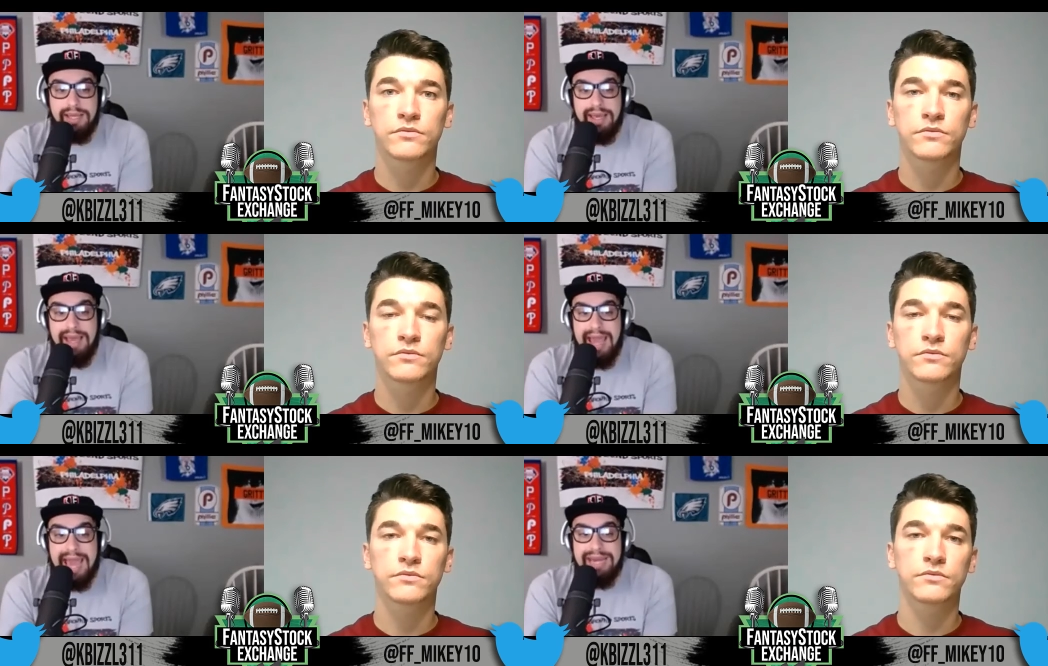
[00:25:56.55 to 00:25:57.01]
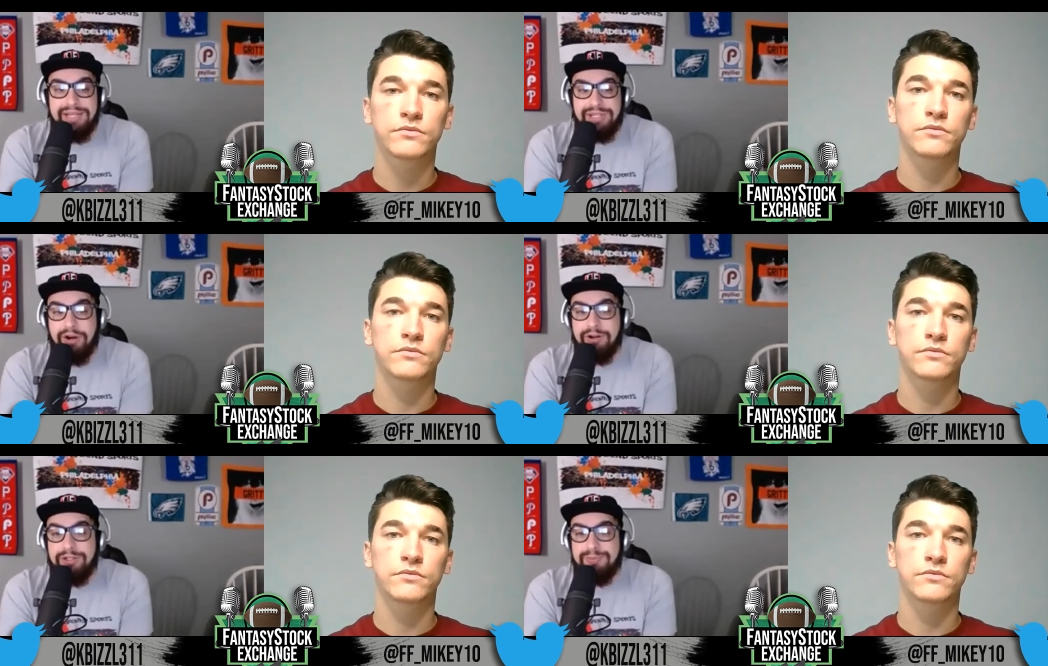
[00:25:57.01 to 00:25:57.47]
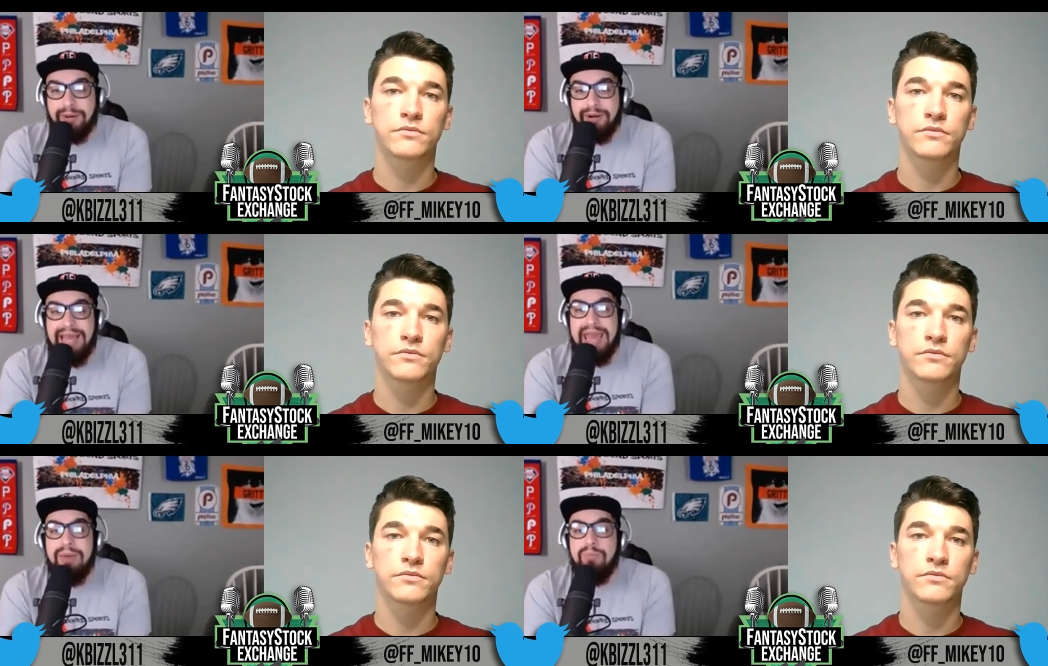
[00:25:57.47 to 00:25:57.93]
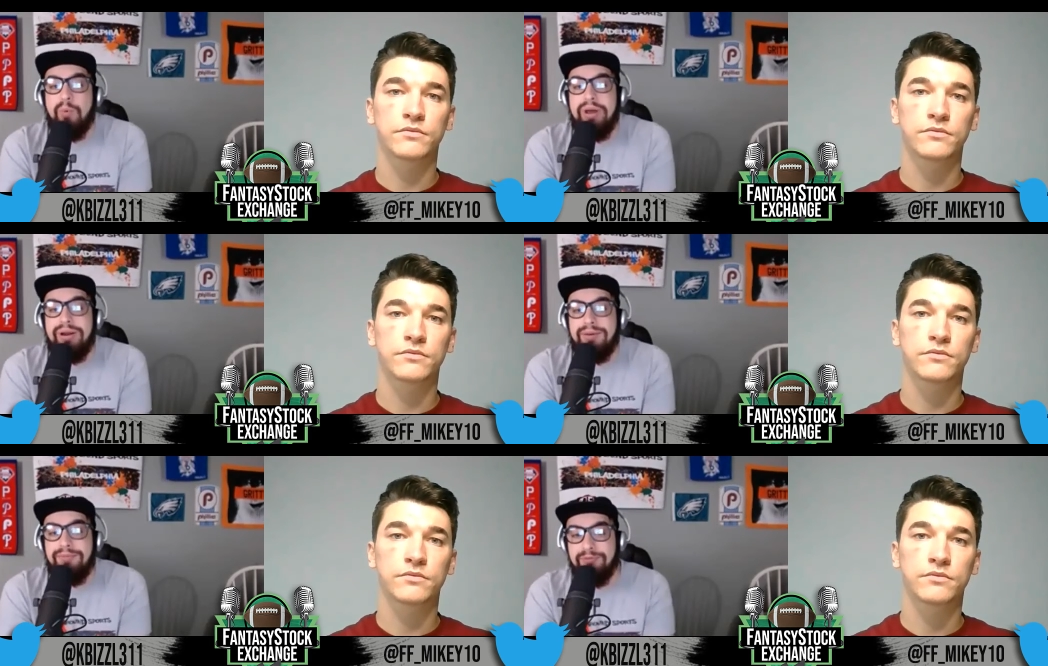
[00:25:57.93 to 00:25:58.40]
Speaker 1: and his yards per game went
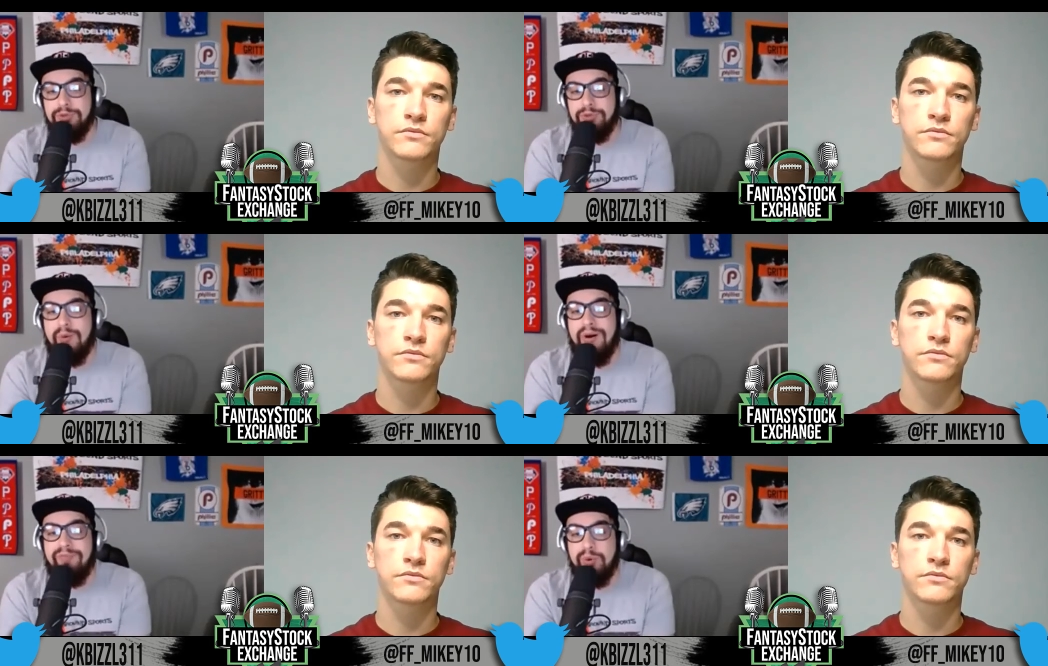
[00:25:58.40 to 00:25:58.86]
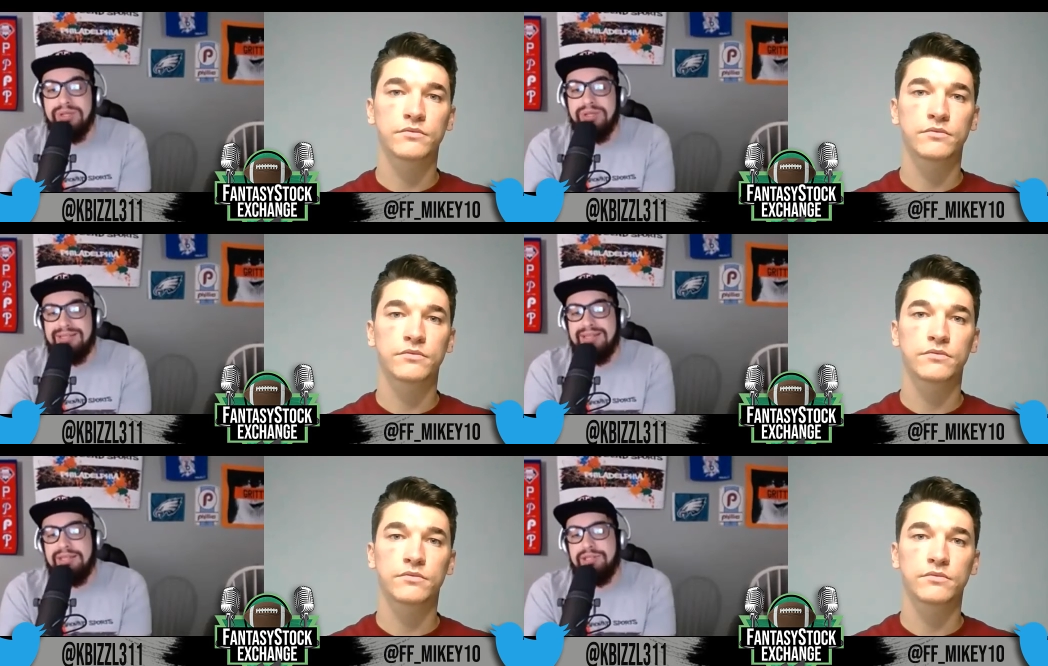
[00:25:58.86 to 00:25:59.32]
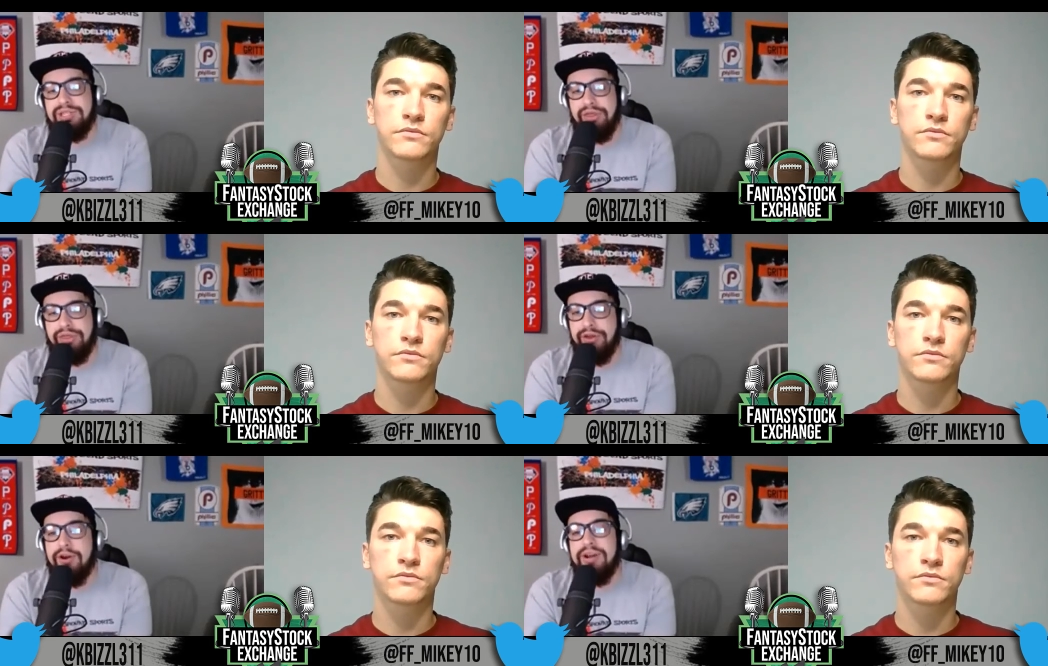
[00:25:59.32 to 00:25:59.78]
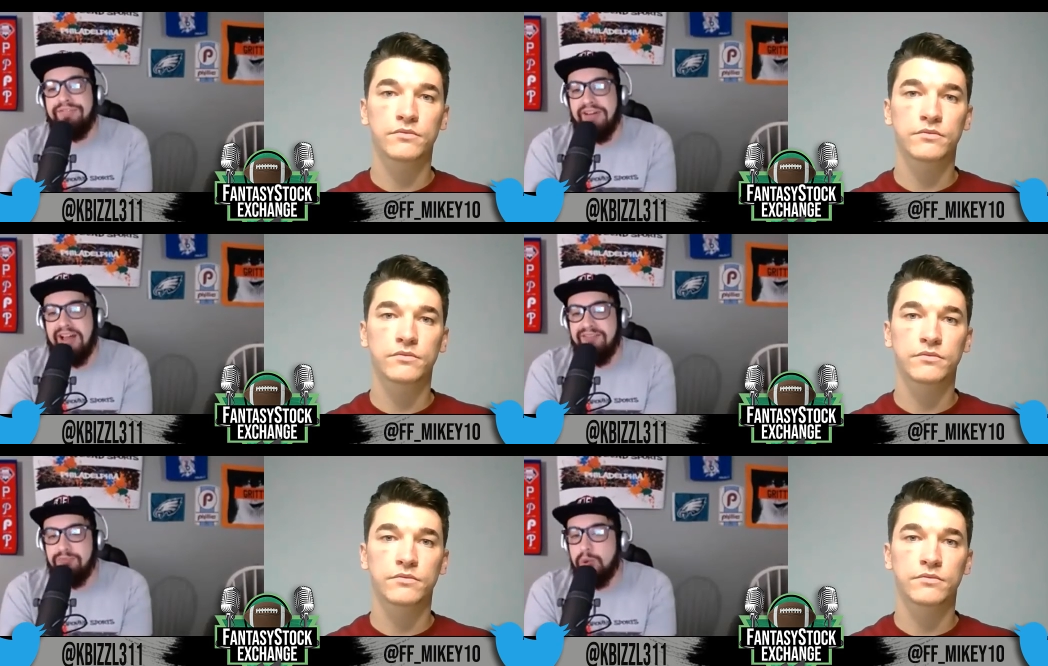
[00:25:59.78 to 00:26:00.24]
up from twelve point six to
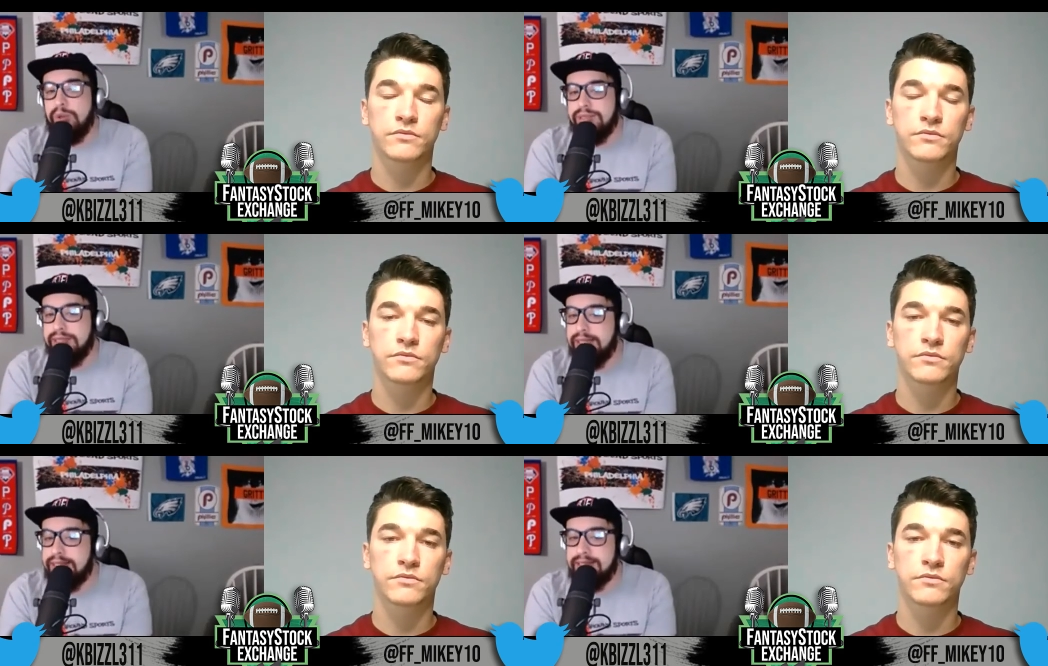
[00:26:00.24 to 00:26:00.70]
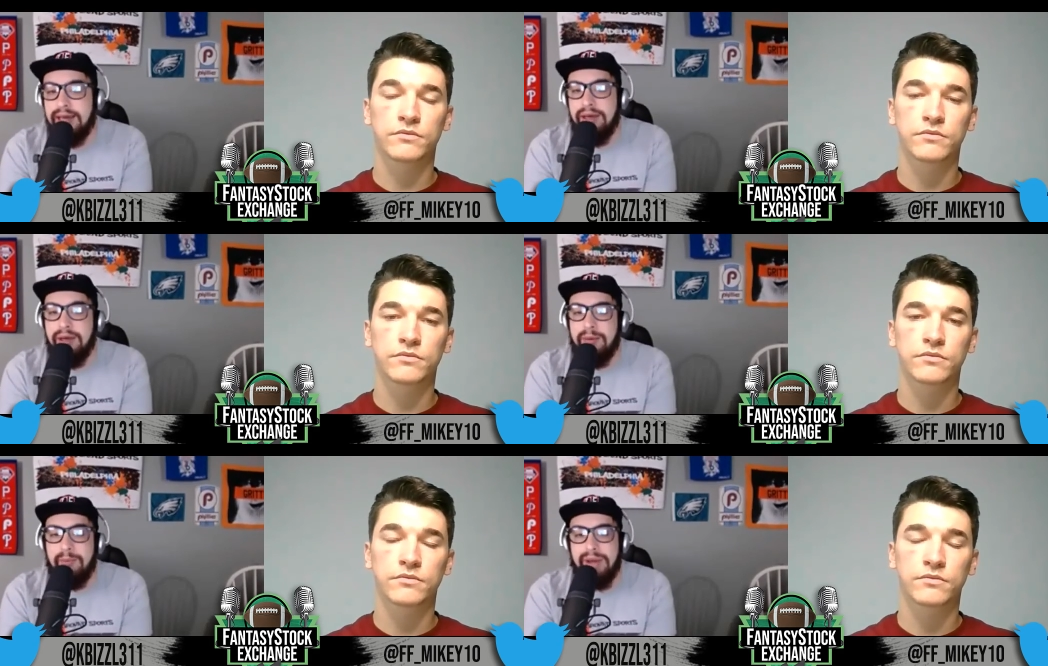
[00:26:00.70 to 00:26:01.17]
thirty-five point six. Mike